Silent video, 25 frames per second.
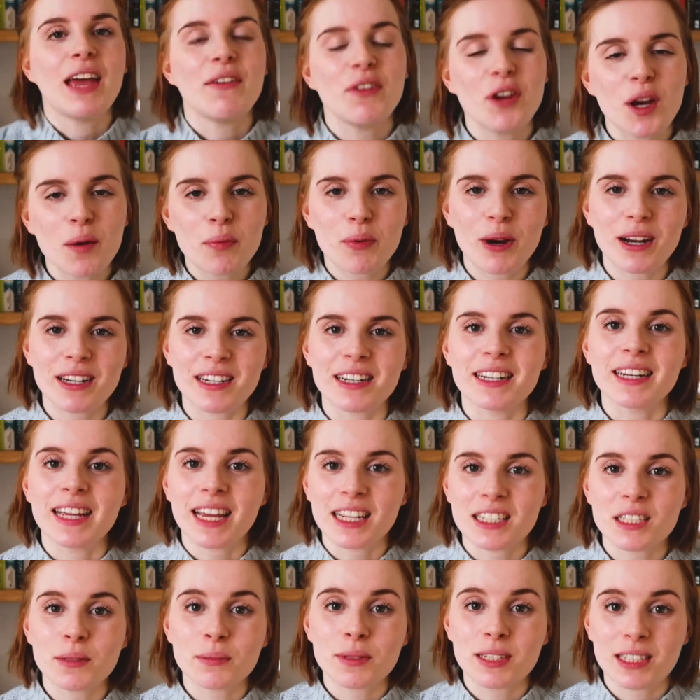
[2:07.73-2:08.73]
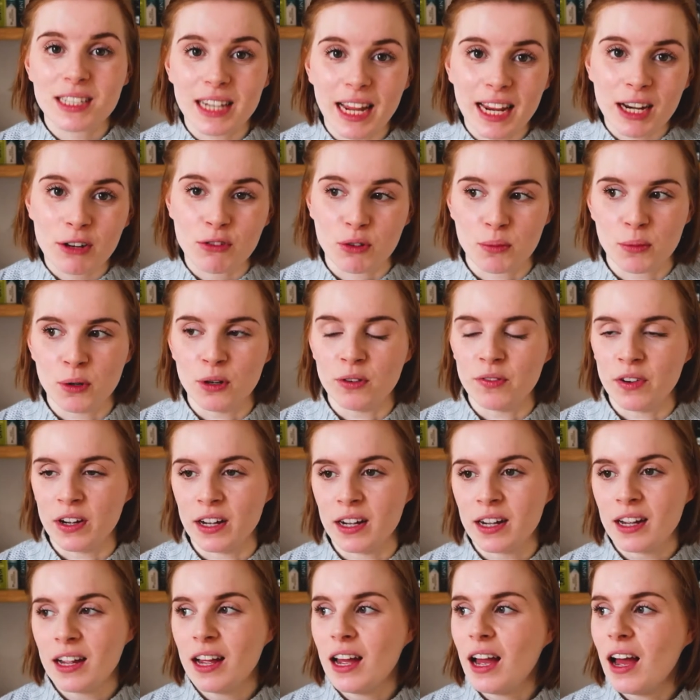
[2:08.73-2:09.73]
If you're pregnant, get some stain
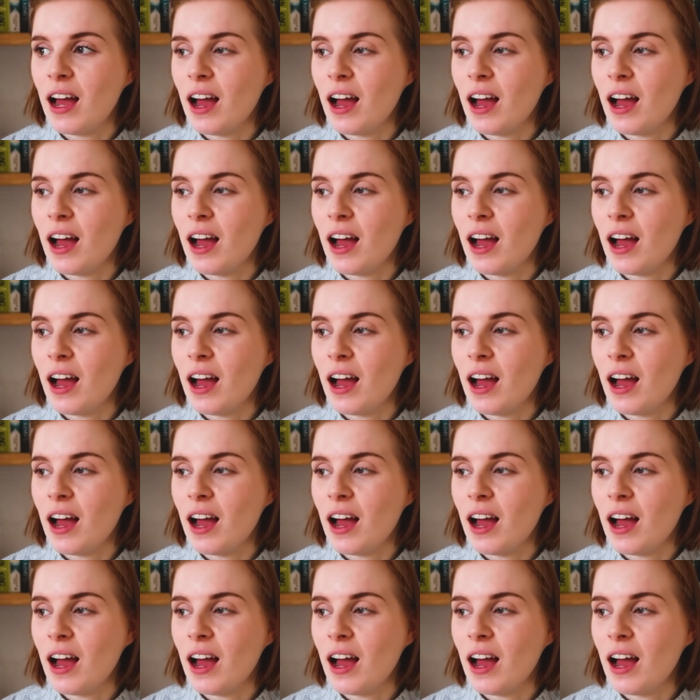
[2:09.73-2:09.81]
remover.